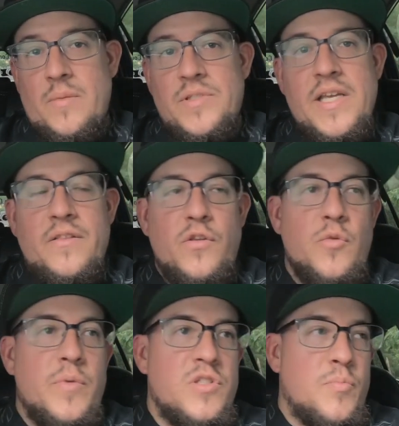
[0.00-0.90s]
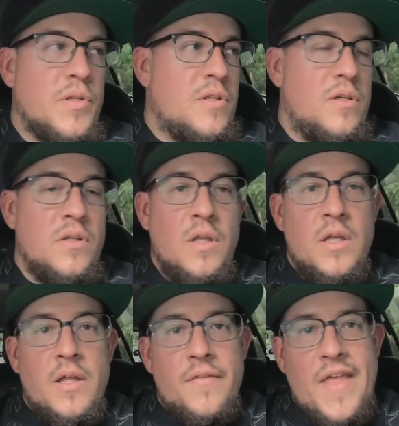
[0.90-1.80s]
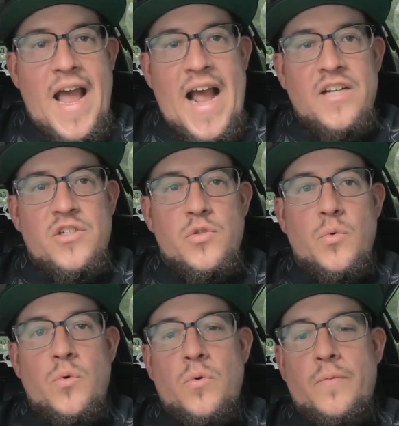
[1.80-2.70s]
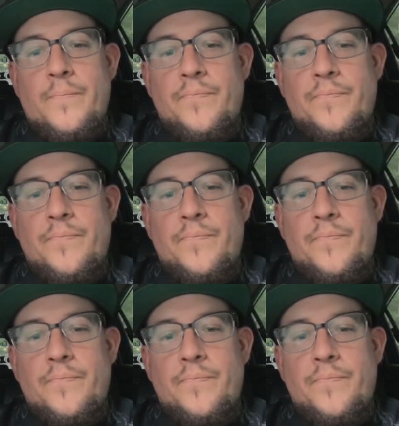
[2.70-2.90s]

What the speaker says: I'm saying lumens, but the actual